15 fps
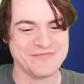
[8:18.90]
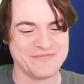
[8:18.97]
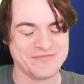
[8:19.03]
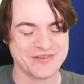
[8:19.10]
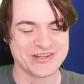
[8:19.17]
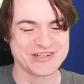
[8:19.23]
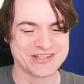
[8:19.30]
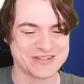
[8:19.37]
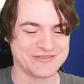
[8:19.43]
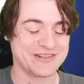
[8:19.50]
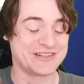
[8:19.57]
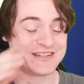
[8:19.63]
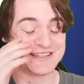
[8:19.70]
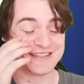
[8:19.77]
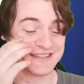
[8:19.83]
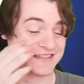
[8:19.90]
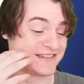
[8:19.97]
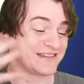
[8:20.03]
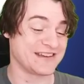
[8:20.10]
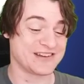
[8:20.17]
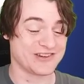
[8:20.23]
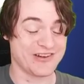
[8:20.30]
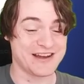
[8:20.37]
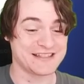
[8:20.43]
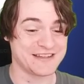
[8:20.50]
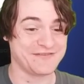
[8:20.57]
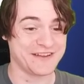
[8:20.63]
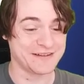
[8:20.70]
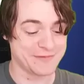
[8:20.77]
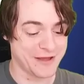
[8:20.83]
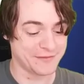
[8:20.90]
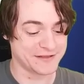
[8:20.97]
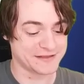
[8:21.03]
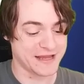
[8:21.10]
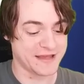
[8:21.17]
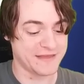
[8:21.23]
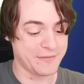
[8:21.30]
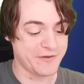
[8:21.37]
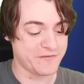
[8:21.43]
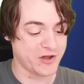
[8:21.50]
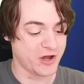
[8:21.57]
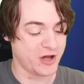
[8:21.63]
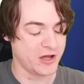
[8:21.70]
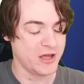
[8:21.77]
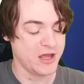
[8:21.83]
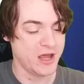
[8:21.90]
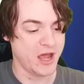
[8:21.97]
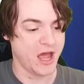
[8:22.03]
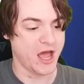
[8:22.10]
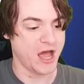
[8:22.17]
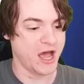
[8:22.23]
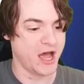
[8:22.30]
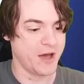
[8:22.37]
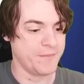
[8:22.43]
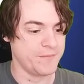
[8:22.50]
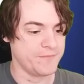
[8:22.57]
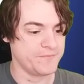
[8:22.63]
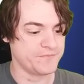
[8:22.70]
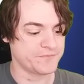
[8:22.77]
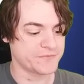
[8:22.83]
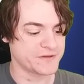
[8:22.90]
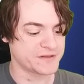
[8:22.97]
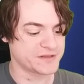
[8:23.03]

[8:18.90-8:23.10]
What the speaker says: which is a crazy thing to be able to say. Then we've got, Florence